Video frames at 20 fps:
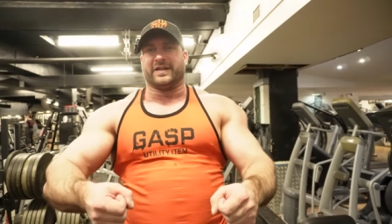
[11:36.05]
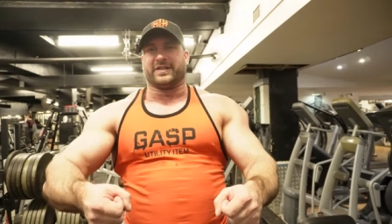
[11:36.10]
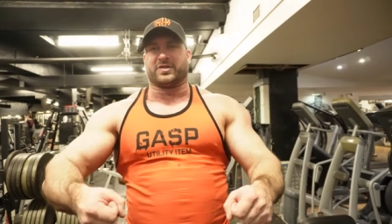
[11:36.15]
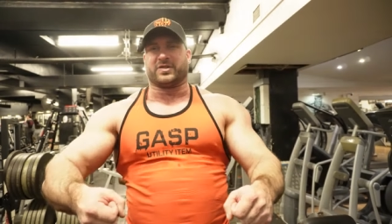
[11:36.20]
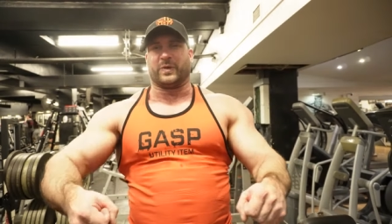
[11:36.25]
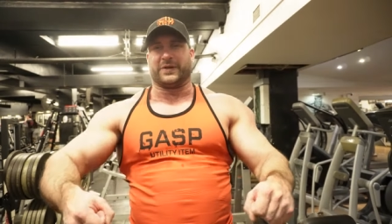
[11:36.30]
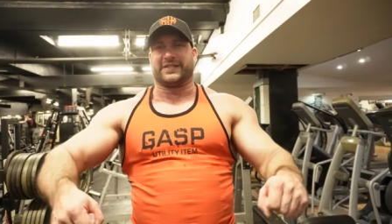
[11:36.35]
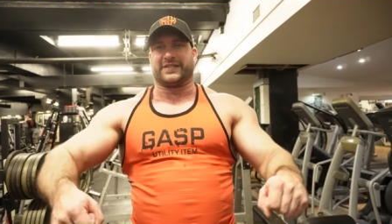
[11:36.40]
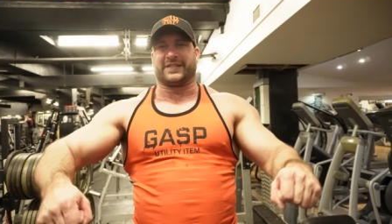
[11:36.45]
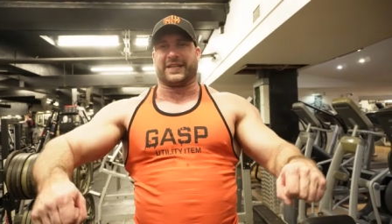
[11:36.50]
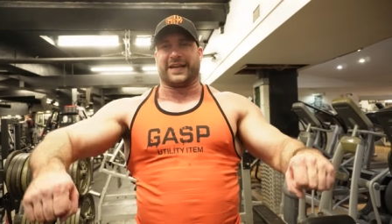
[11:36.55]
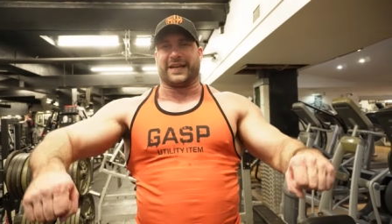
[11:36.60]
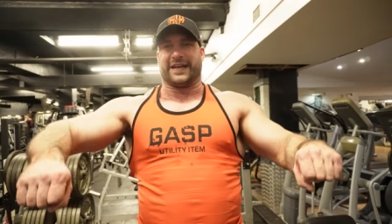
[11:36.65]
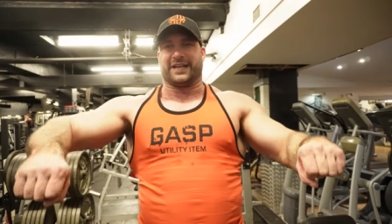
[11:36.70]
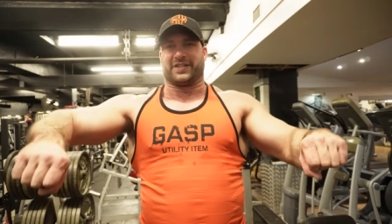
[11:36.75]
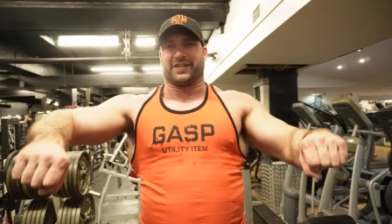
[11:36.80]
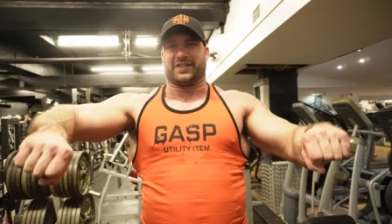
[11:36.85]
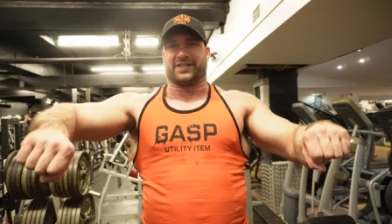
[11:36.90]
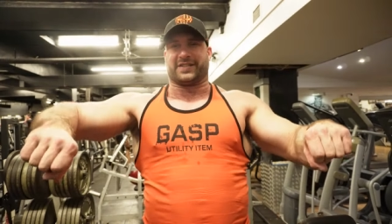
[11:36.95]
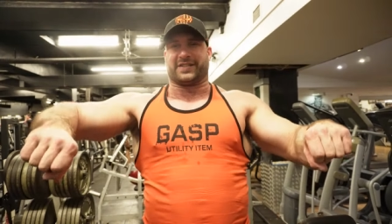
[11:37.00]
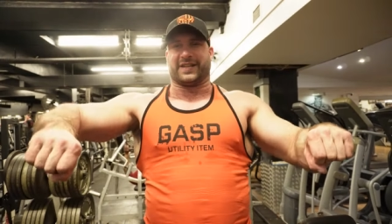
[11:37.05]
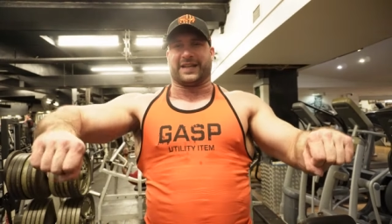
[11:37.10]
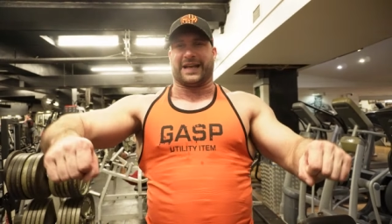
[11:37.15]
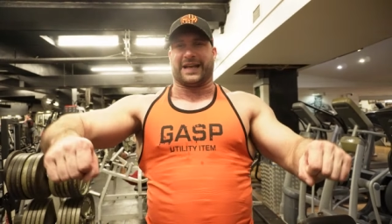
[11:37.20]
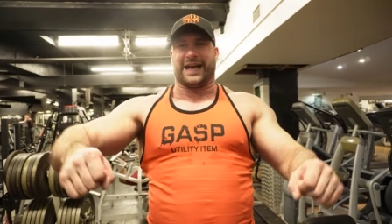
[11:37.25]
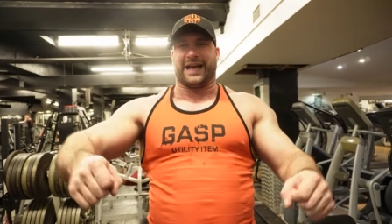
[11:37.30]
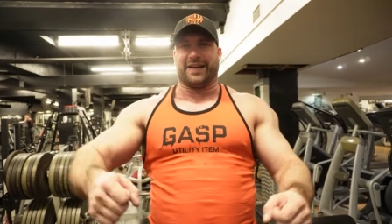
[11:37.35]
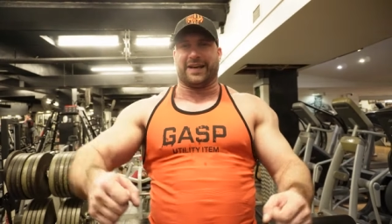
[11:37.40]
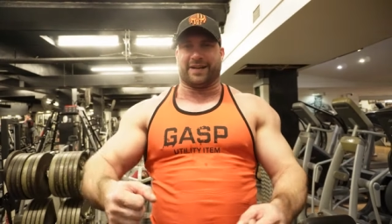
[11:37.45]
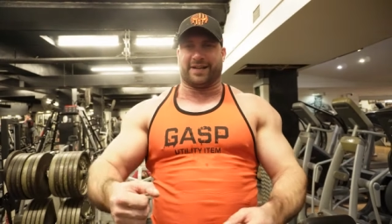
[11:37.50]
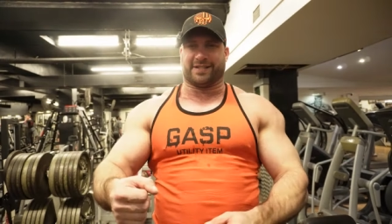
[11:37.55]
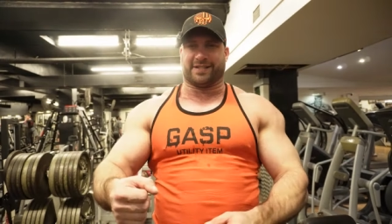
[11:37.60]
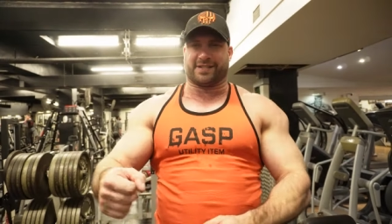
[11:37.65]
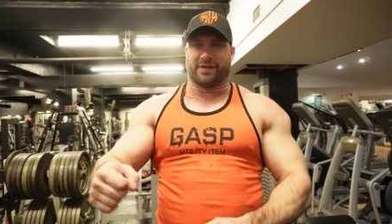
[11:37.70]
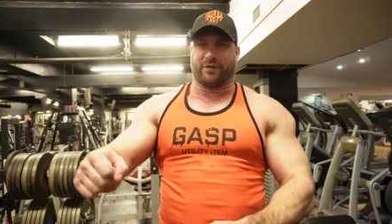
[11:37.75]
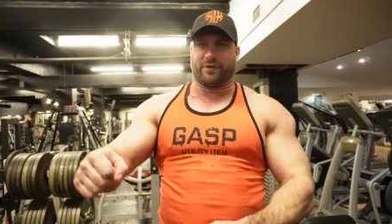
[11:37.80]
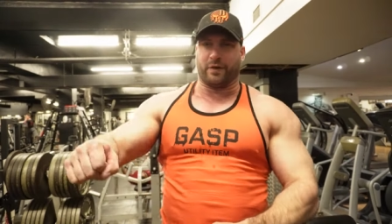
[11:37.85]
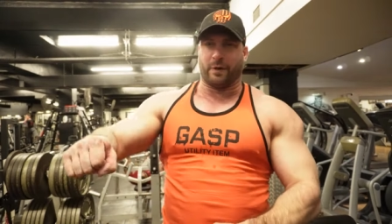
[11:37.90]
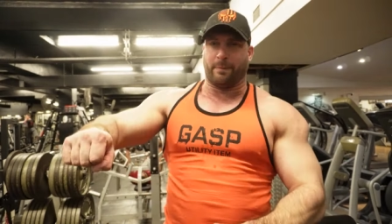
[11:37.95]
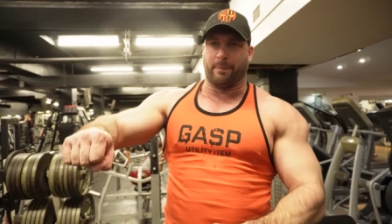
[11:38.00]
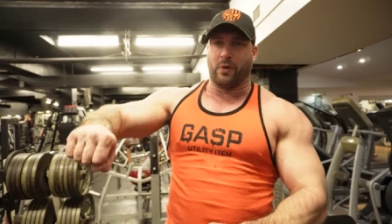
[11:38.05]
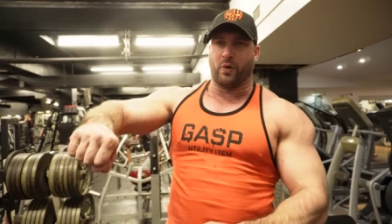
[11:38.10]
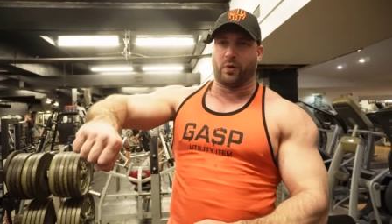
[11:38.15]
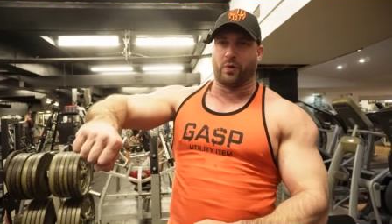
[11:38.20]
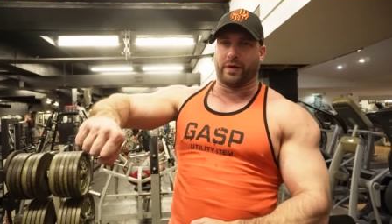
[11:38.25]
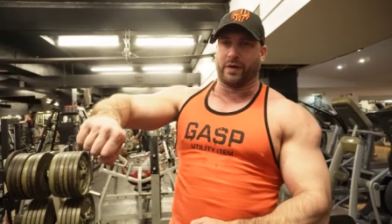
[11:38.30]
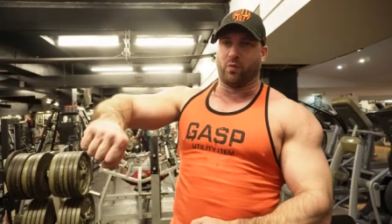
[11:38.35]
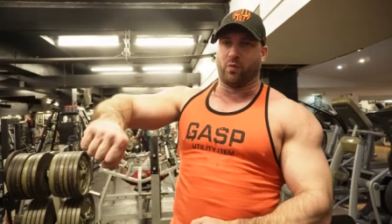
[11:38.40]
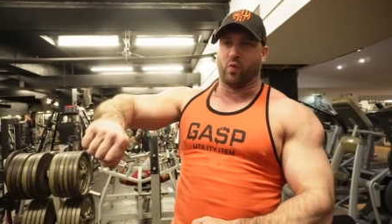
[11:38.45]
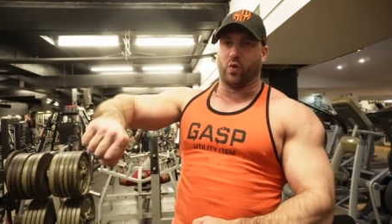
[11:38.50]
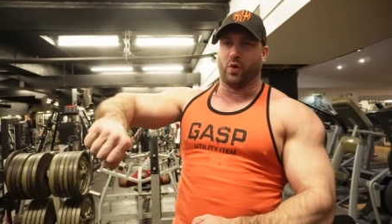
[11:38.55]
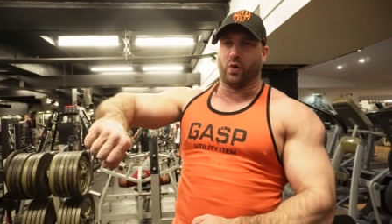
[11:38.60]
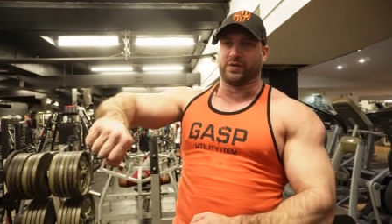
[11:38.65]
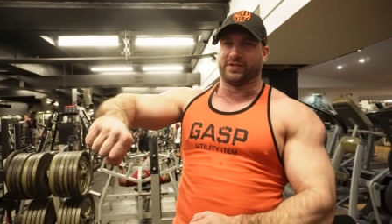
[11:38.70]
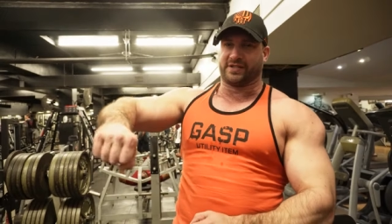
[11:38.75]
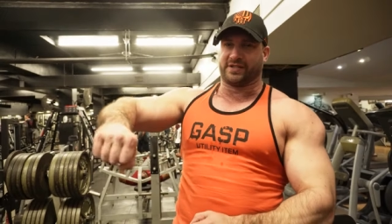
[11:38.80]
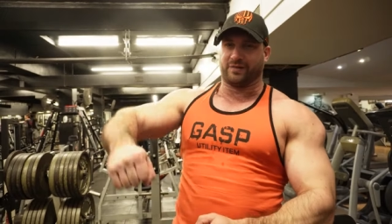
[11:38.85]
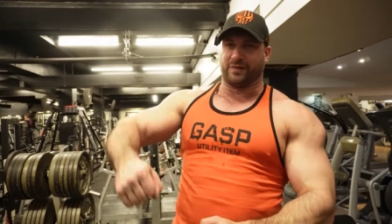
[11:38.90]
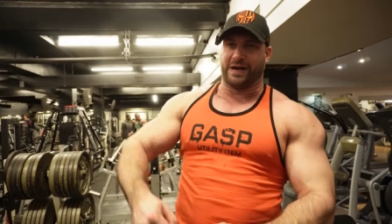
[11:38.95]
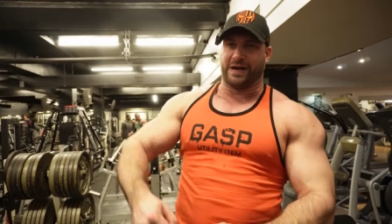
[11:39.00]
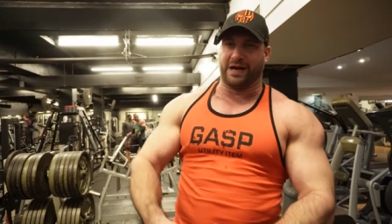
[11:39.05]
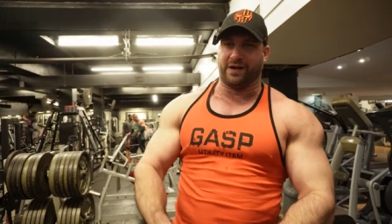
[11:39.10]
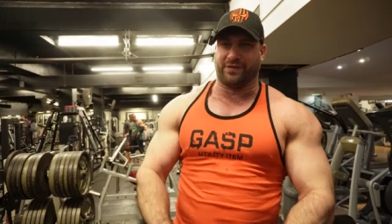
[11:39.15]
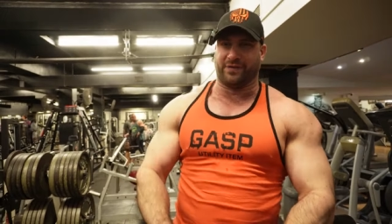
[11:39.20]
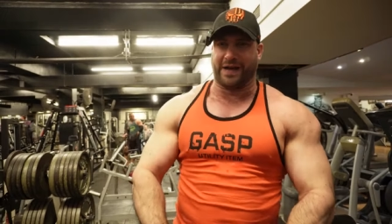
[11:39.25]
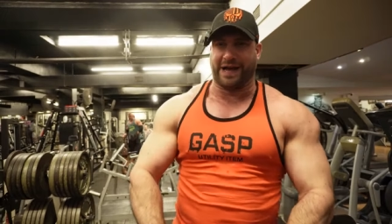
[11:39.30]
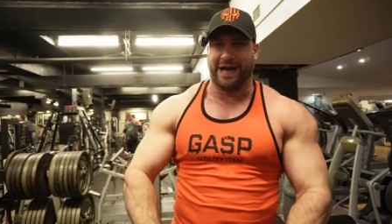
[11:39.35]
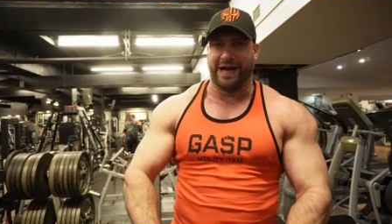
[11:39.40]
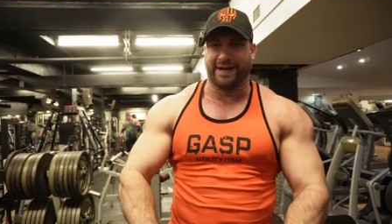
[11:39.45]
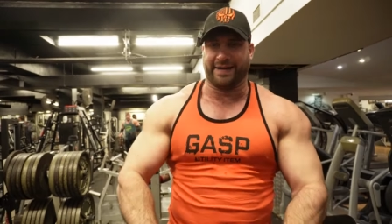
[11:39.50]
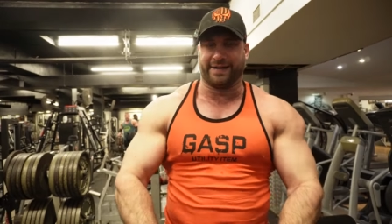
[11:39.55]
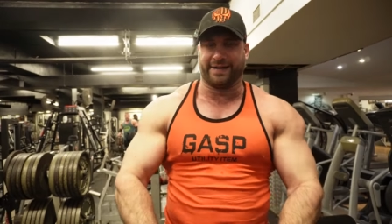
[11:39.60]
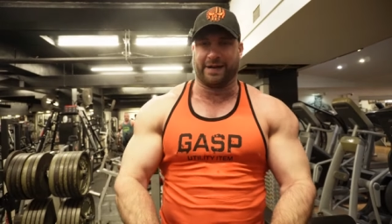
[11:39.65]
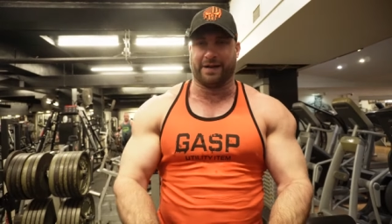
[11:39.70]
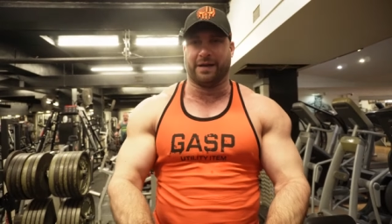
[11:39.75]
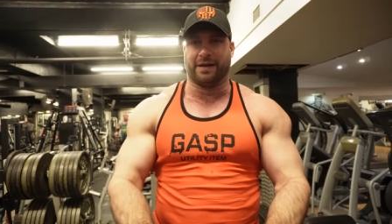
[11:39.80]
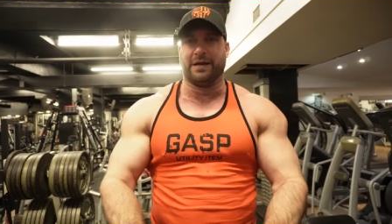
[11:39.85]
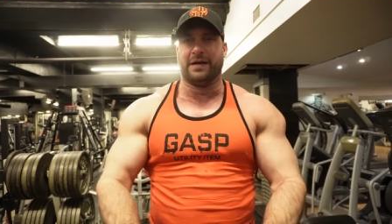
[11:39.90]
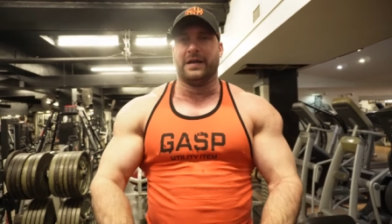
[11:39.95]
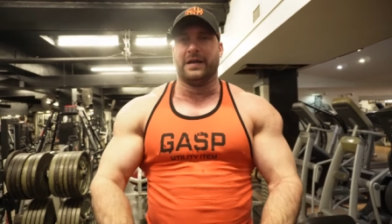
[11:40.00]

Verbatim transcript: twisting it just at the end as if you're pouring water out of the handle.